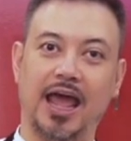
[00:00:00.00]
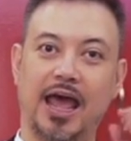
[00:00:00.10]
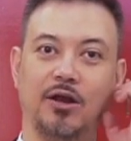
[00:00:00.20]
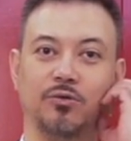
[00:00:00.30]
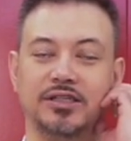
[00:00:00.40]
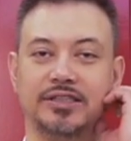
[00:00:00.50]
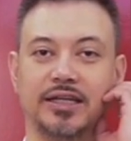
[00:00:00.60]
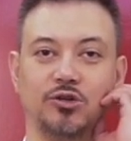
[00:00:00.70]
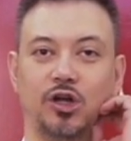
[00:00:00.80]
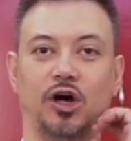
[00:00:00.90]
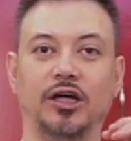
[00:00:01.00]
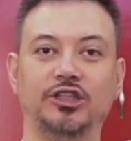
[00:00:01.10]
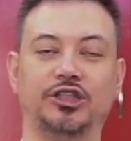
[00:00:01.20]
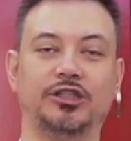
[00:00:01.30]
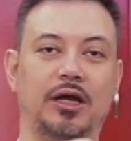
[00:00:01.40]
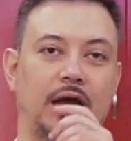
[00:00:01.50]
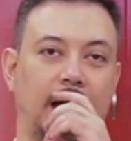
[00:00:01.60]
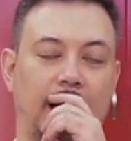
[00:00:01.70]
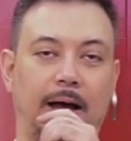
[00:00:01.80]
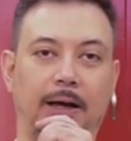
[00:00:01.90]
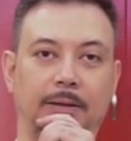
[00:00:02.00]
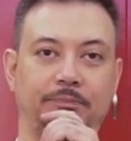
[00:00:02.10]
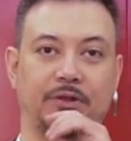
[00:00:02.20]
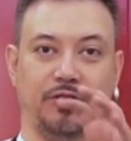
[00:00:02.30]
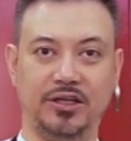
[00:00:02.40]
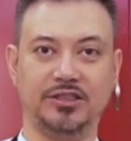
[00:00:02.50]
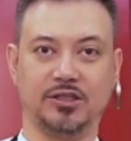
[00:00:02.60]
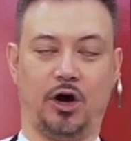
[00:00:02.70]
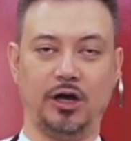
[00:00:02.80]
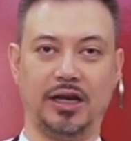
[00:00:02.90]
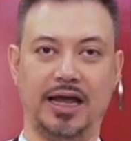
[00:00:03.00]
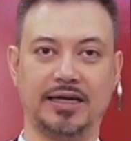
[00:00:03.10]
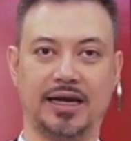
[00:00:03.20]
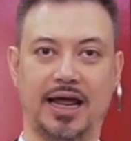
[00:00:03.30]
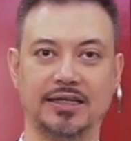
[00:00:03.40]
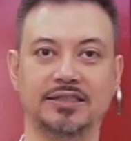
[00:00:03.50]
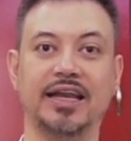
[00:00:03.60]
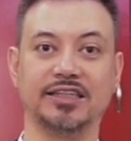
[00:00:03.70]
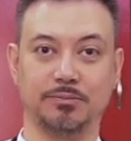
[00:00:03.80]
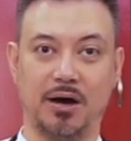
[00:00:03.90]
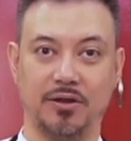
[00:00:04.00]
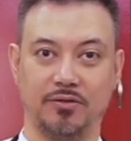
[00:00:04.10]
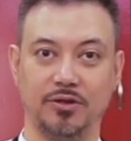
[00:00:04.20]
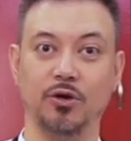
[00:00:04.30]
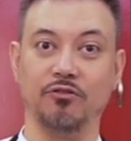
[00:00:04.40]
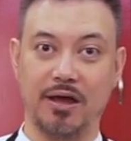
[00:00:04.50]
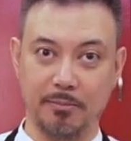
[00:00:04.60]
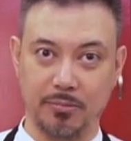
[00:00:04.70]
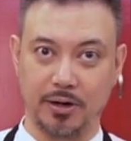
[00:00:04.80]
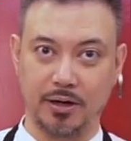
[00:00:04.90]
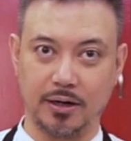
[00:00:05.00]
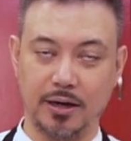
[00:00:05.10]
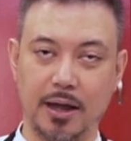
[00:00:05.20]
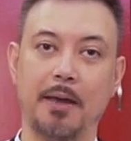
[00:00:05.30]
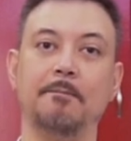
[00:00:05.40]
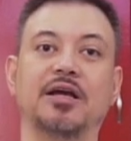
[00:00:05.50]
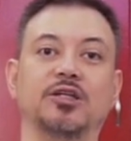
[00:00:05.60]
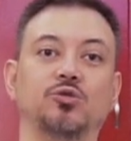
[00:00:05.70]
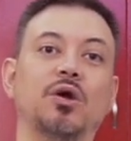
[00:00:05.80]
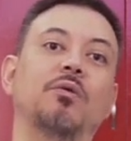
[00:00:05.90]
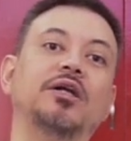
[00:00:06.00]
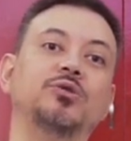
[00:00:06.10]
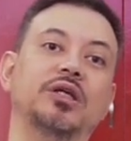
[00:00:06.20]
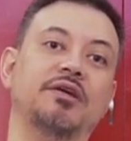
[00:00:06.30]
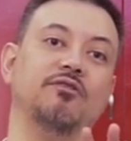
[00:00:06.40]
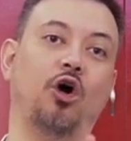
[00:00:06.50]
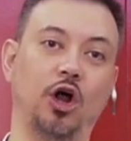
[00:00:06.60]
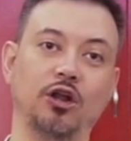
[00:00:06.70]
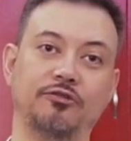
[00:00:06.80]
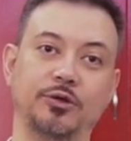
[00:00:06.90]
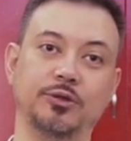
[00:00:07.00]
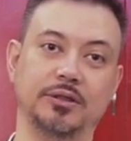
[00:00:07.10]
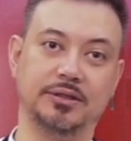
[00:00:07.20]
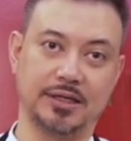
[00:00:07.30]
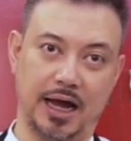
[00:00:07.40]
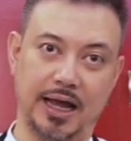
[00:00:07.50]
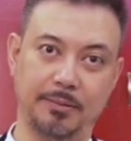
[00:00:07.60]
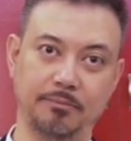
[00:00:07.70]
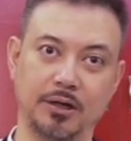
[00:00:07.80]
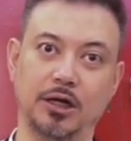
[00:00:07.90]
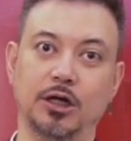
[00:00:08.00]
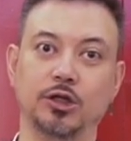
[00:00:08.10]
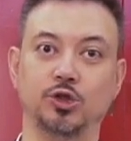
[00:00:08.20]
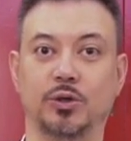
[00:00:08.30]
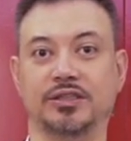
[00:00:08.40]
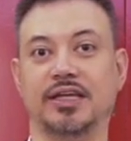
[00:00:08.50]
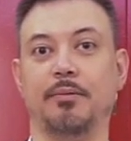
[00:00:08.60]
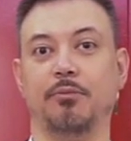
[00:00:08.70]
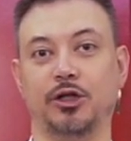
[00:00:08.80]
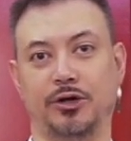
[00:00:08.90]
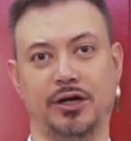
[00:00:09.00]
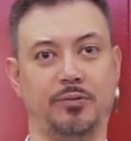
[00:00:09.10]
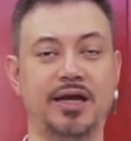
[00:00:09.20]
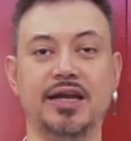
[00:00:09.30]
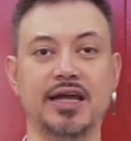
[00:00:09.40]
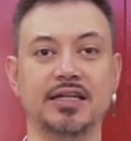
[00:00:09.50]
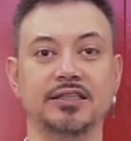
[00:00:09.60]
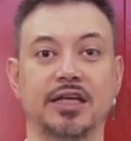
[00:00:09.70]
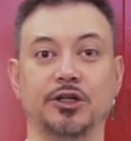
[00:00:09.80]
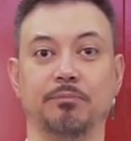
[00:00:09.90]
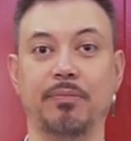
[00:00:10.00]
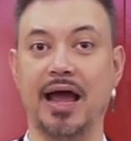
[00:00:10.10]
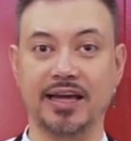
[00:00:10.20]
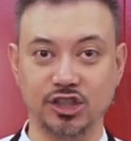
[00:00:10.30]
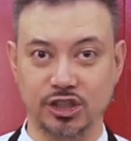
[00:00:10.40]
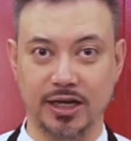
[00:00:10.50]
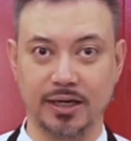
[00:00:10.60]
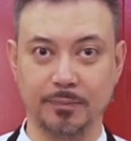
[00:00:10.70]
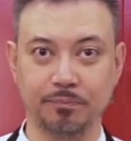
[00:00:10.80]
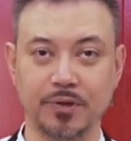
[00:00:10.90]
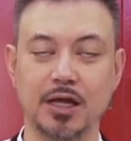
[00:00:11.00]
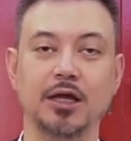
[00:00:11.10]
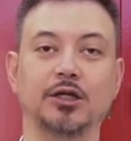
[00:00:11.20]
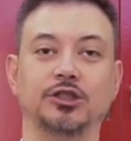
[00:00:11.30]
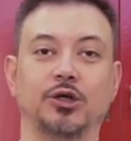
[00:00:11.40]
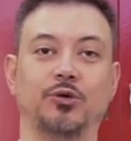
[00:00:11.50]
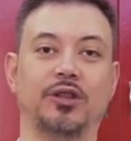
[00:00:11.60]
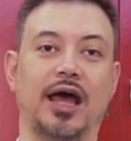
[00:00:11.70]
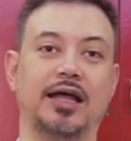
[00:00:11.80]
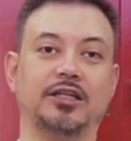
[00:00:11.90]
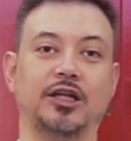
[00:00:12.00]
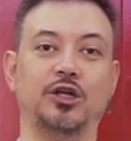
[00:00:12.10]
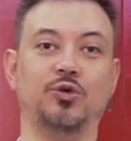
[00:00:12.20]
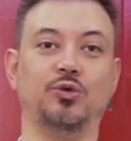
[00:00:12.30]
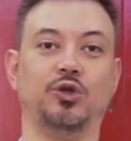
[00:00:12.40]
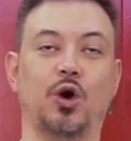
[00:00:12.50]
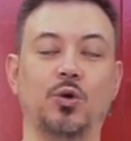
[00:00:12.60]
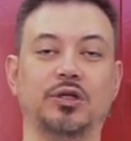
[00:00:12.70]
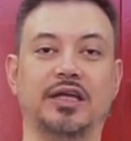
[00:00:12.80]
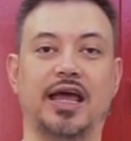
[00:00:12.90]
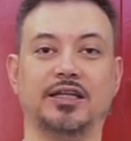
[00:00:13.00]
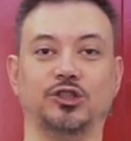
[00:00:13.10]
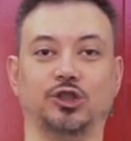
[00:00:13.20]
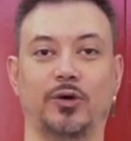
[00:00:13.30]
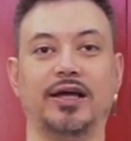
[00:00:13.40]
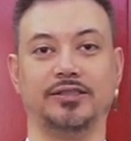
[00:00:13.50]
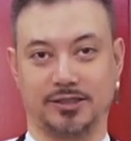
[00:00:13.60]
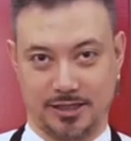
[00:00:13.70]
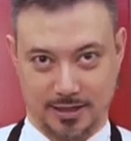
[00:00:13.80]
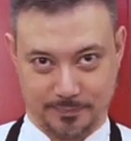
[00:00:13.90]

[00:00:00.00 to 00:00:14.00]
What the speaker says: And we're set to launch this online class next month, November, because we want to give all of you time to assemble your ingredients and your packaging so that you don't get stressed